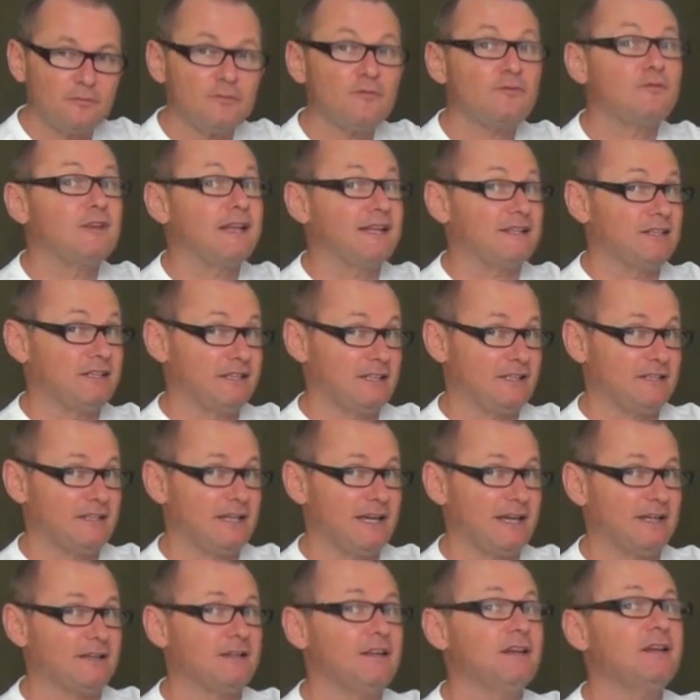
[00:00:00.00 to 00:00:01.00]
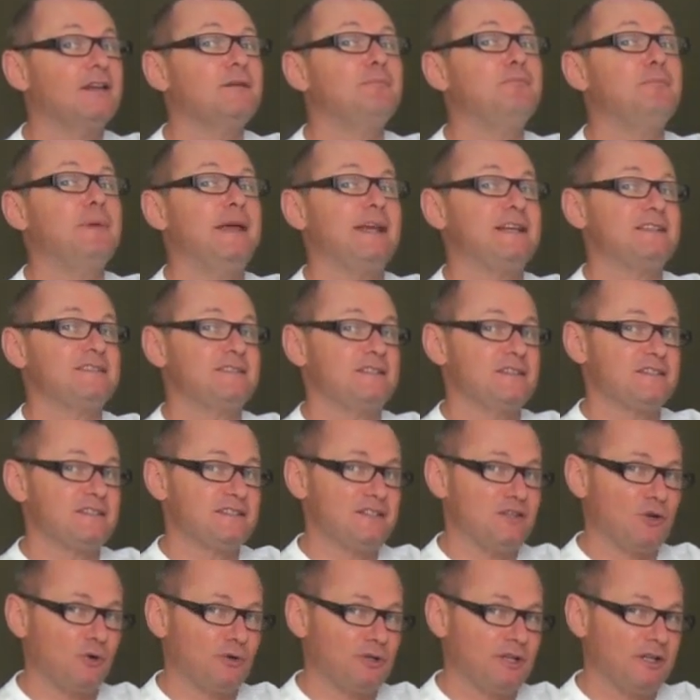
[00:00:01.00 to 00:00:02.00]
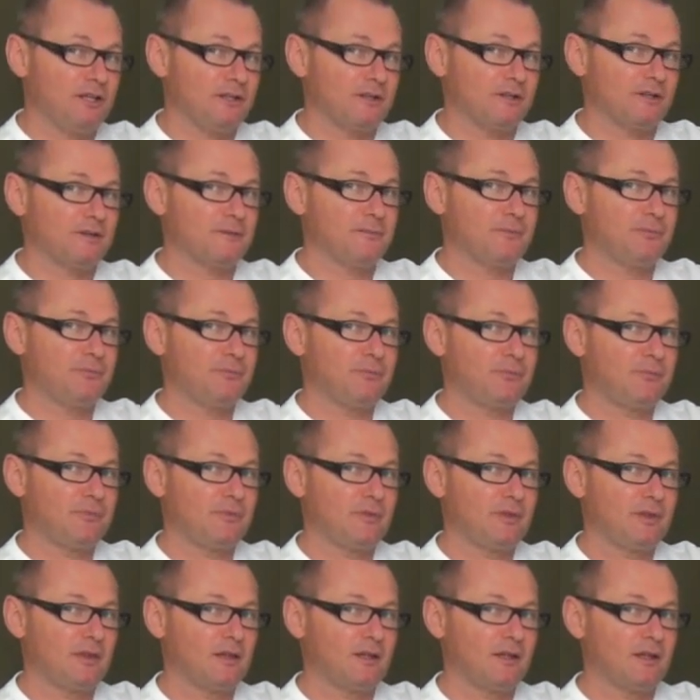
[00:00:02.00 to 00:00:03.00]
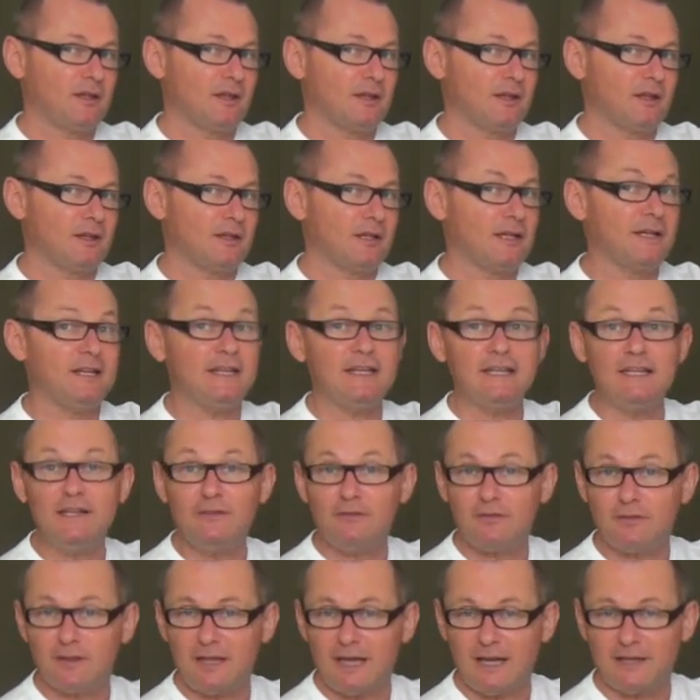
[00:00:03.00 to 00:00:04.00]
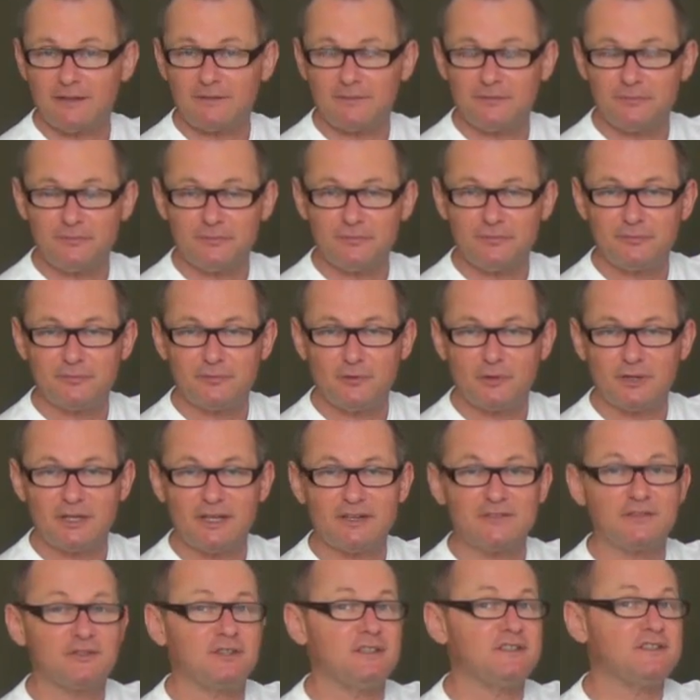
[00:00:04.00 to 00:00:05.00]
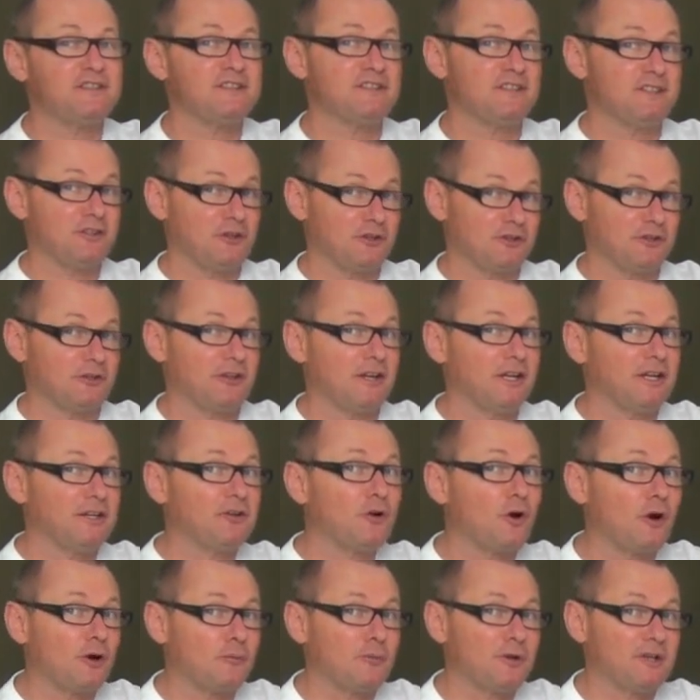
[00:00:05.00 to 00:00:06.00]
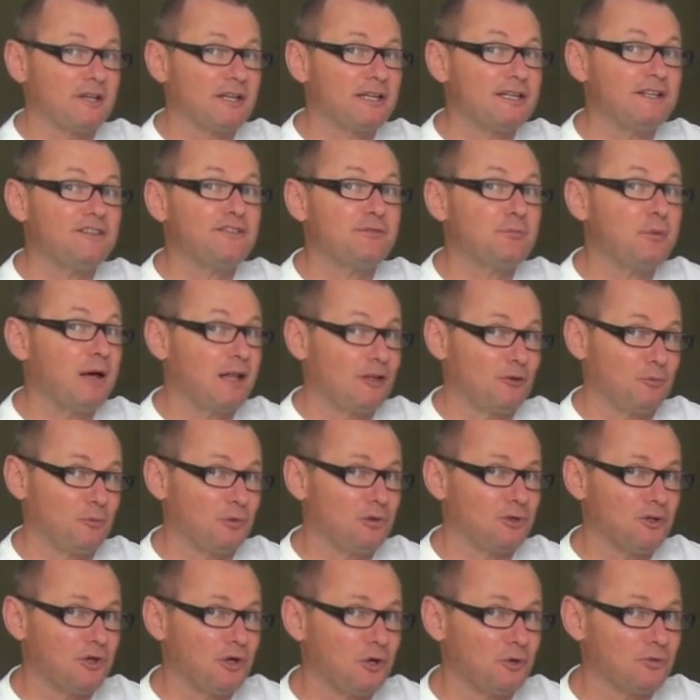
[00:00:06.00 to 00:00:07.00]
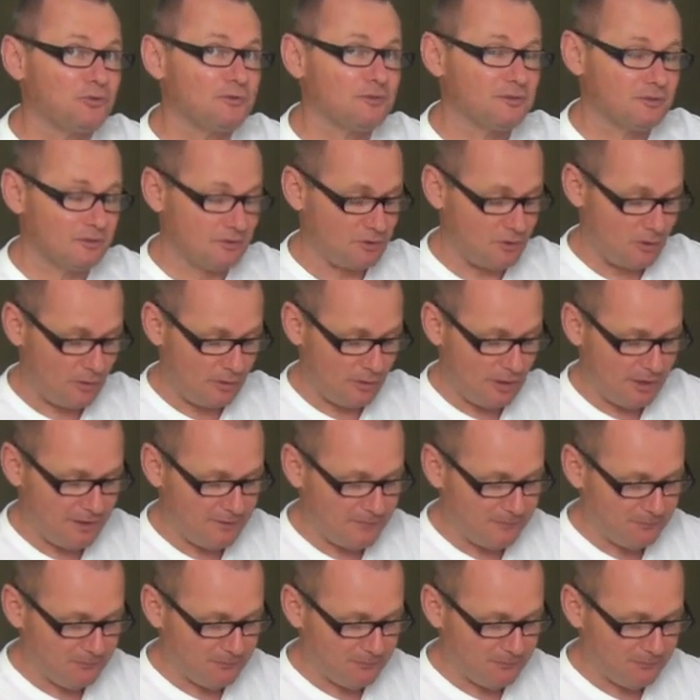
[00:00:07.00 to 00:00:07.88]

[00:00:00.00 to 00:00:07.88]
flattening that makes this note here an E flat. Okay, so this is another enharmonically spellable note. All right.